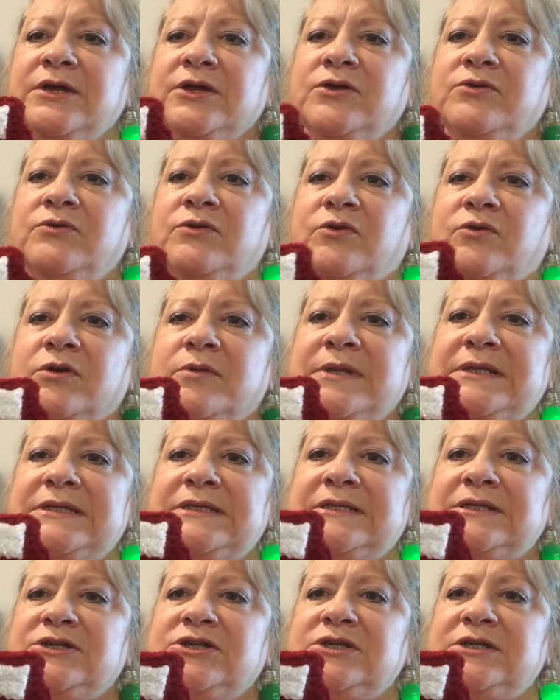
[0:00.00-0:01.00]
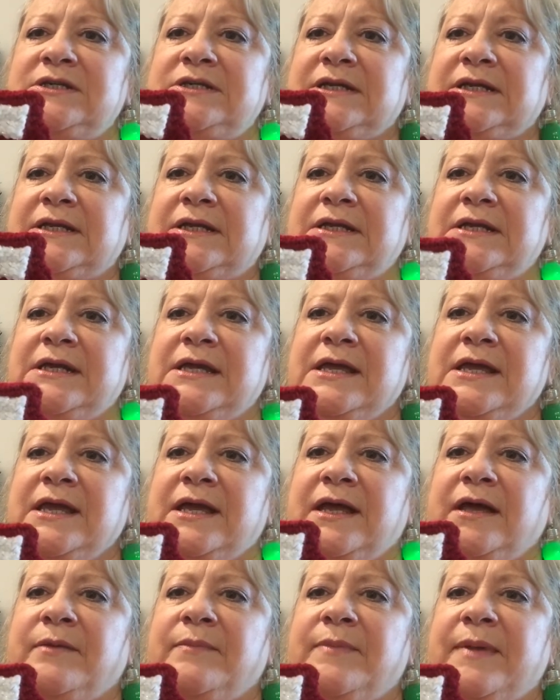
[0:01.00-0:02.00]
cute ornaments, and she did
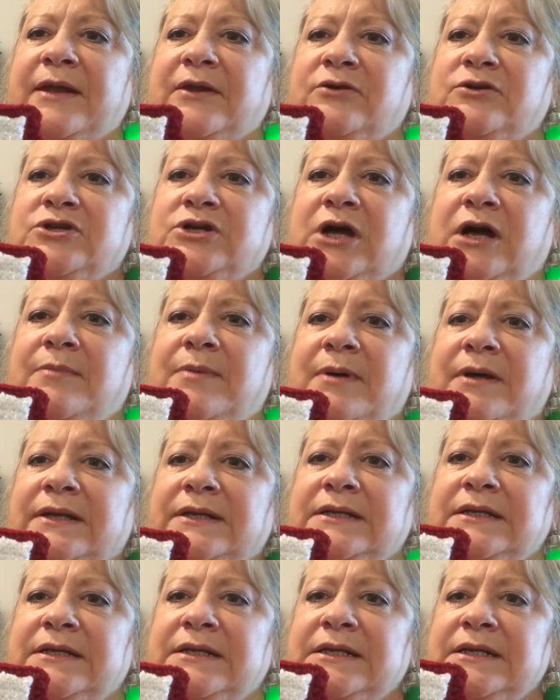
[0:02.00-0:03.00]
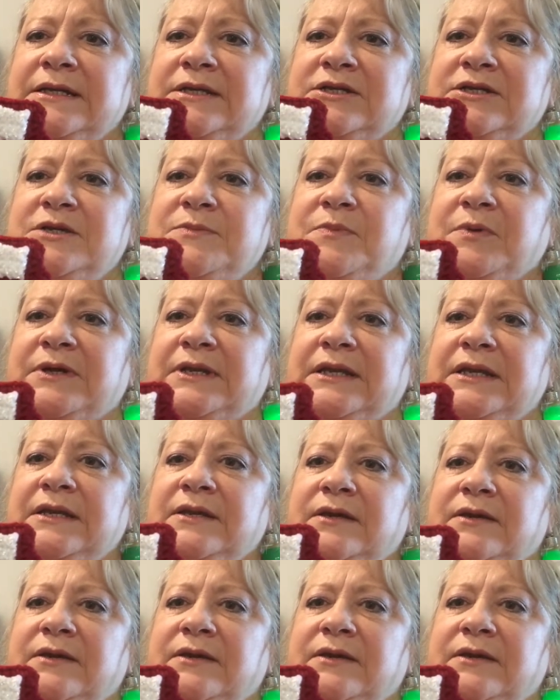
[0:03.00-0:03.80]
a better job on, she put